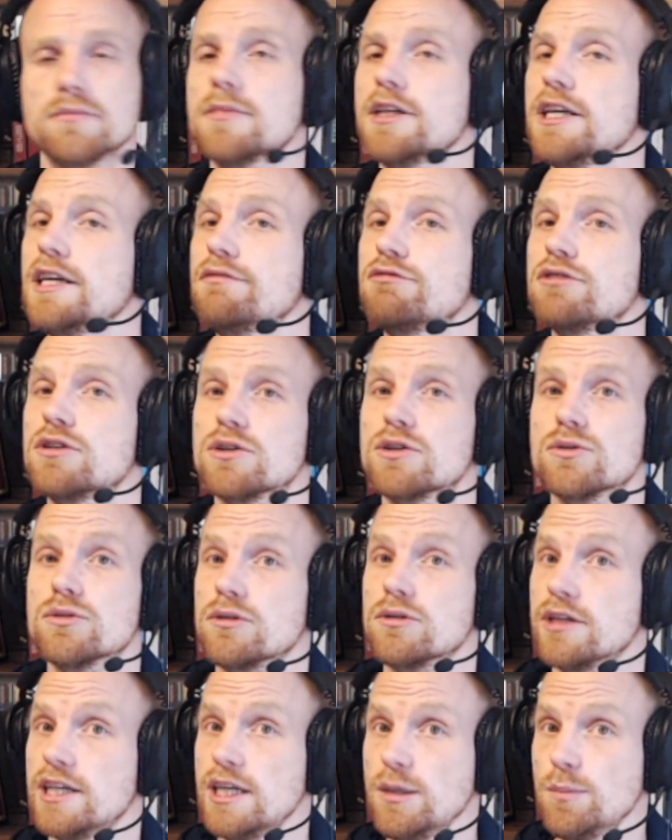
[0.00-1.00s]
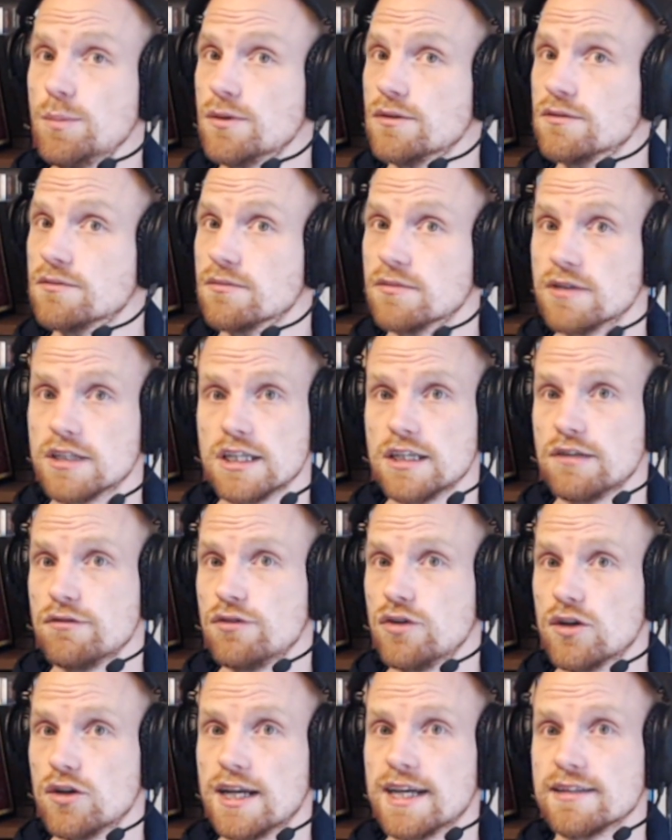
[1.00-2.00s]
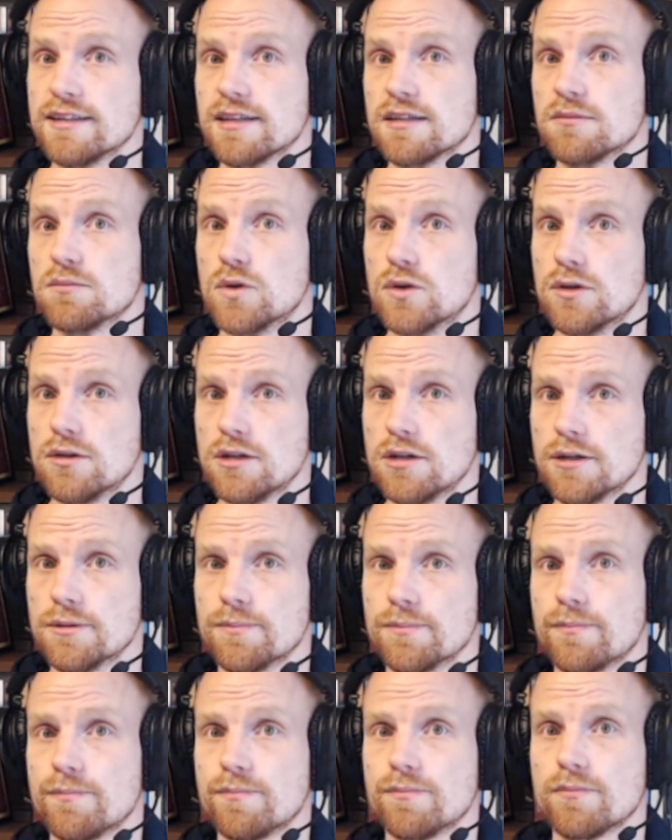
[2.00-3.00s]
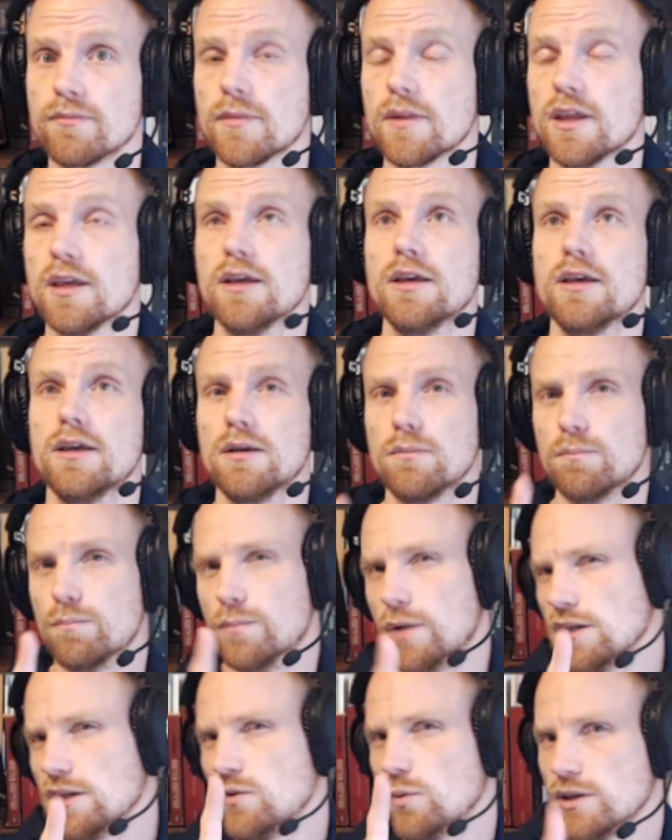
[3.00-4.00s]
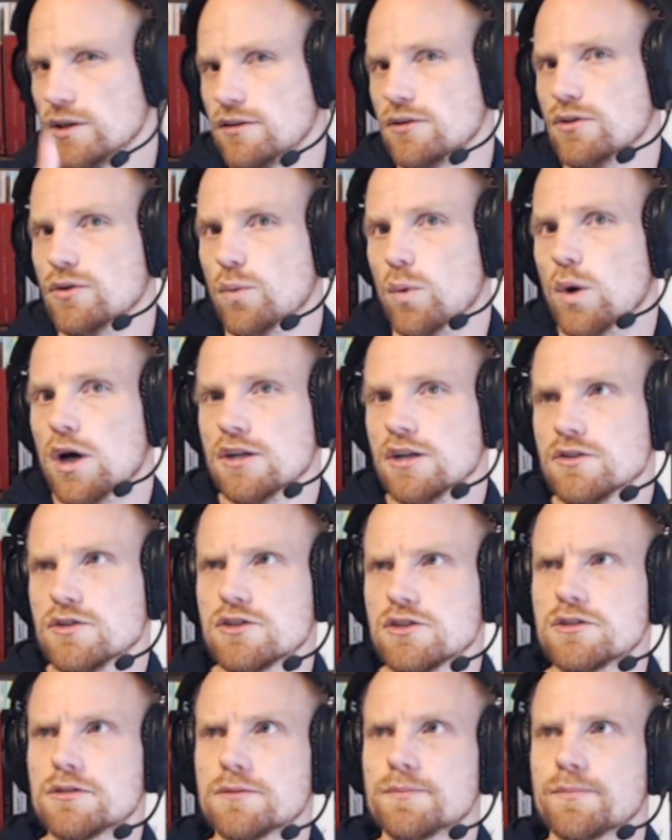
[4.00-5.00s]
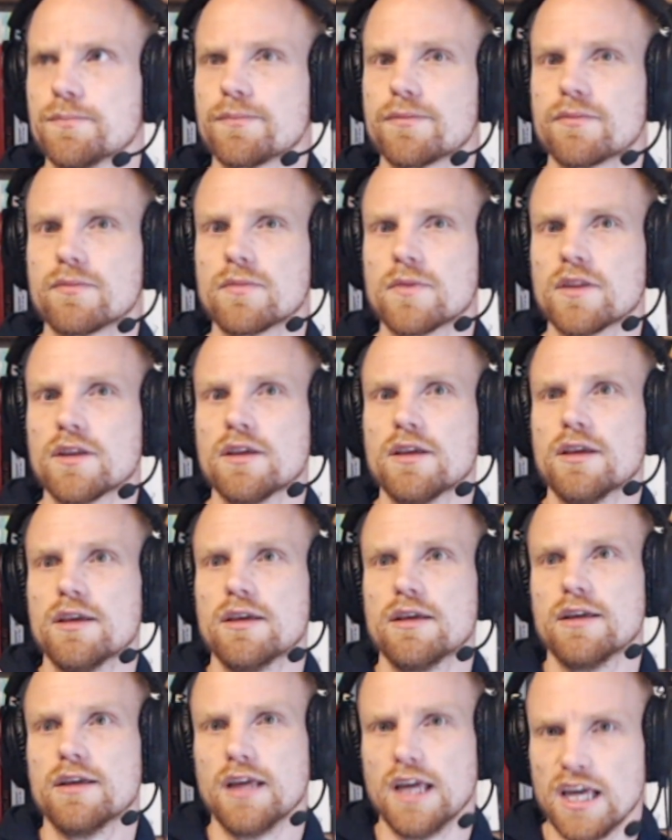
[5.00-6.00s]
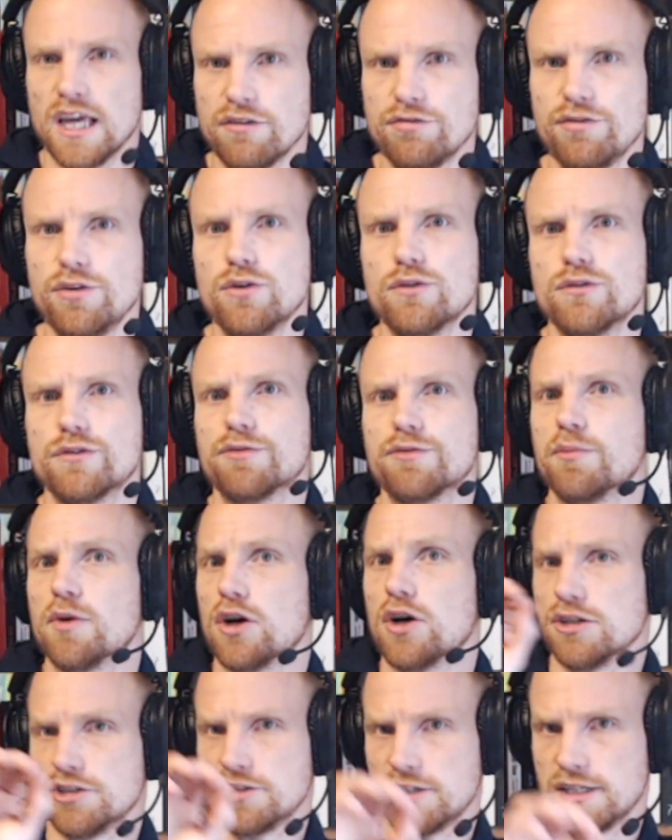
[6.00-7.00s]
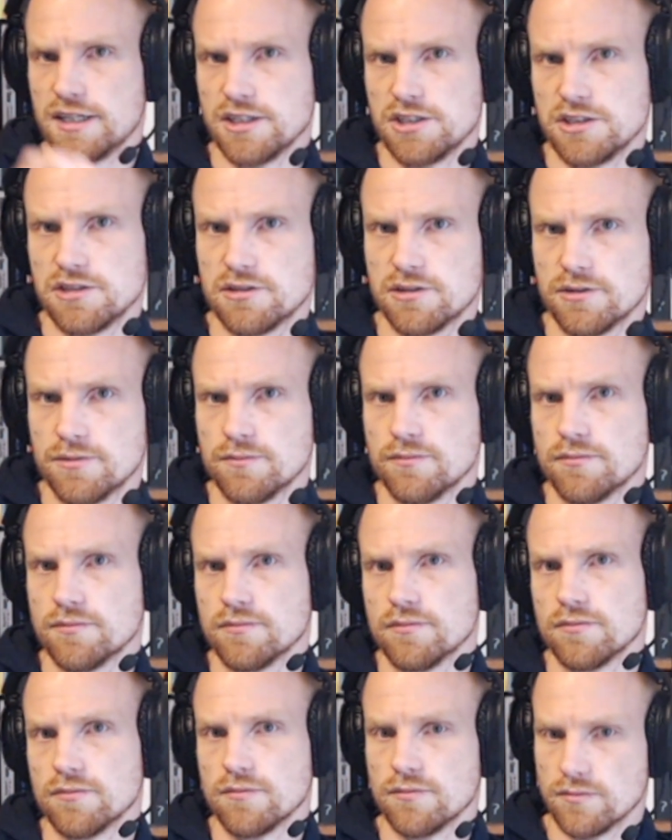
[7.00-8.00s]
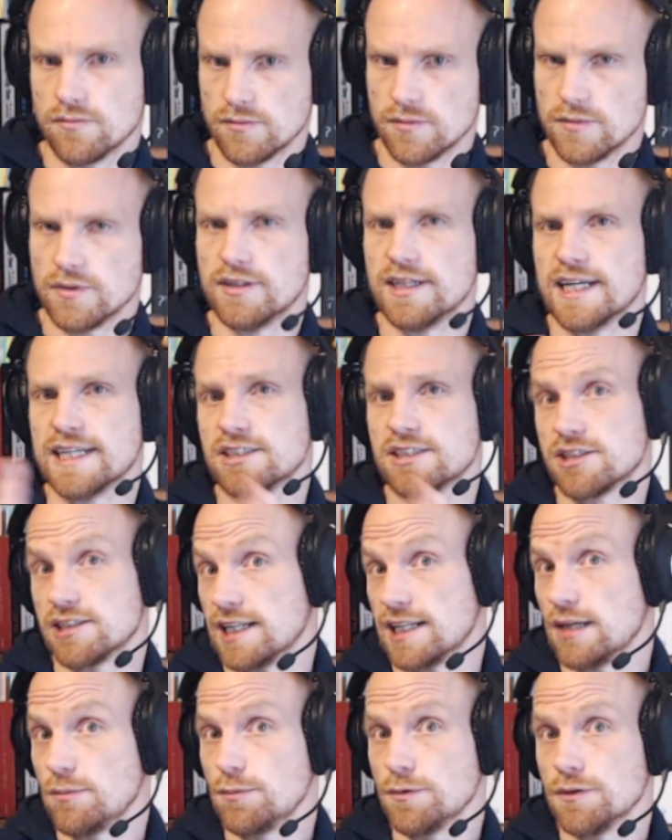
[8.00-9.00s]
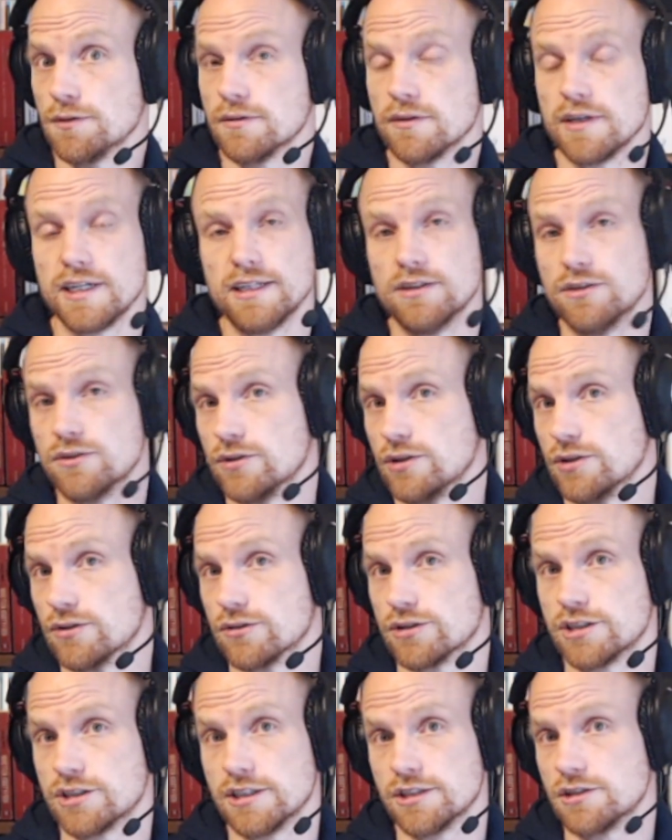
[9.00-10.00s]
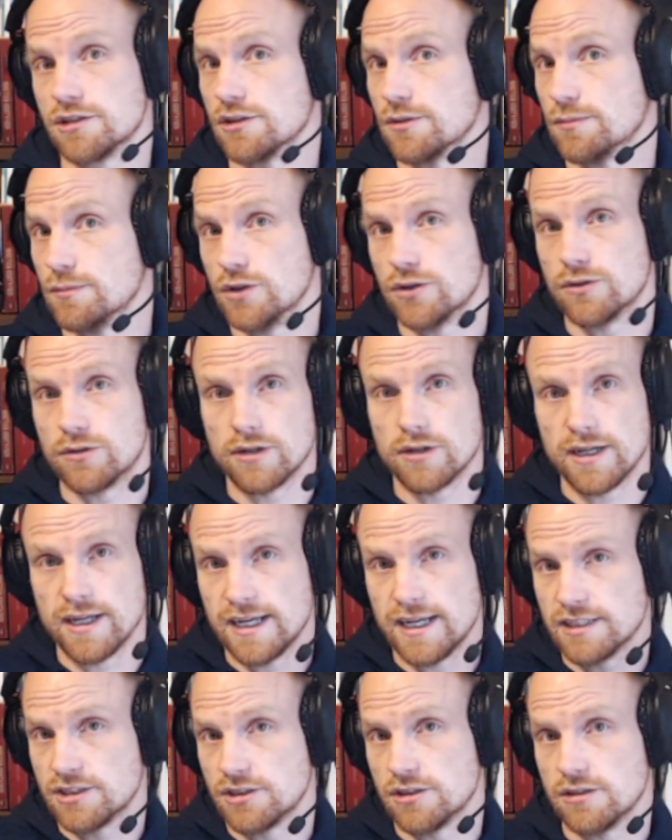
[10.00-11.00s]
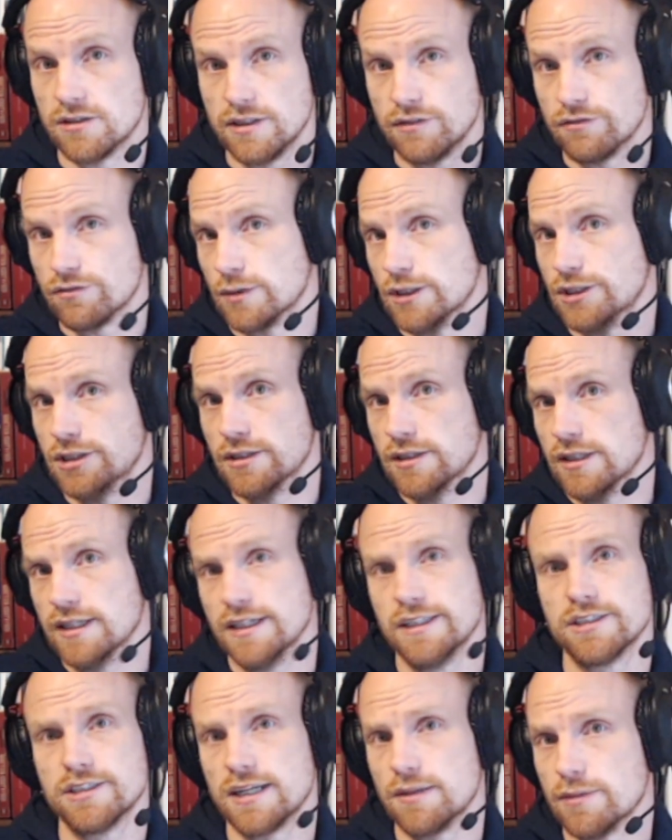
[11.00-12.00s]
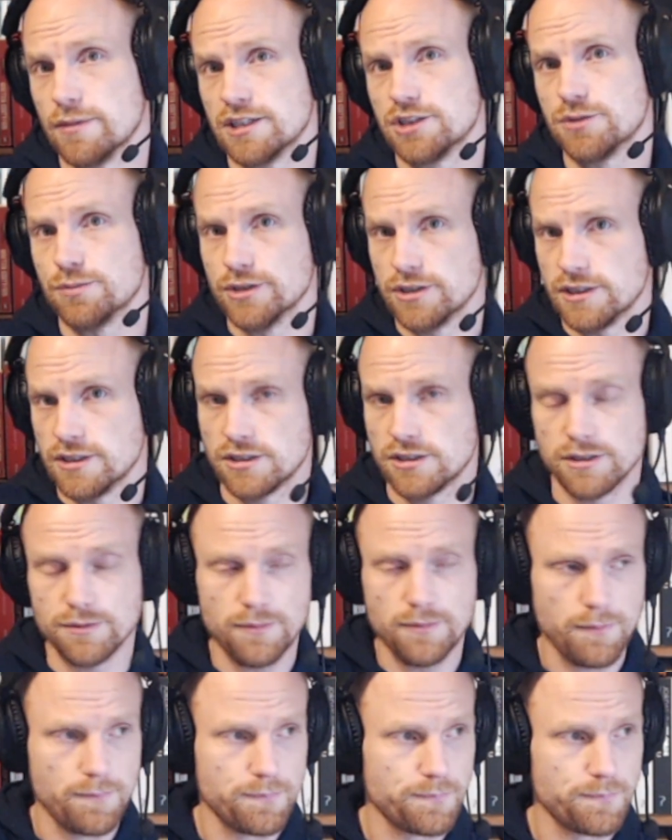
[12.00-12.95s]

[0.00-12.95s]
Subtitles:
even Google Keep if you like that more. But with the nuance, if you've processed that step into your system, your action information insight management system,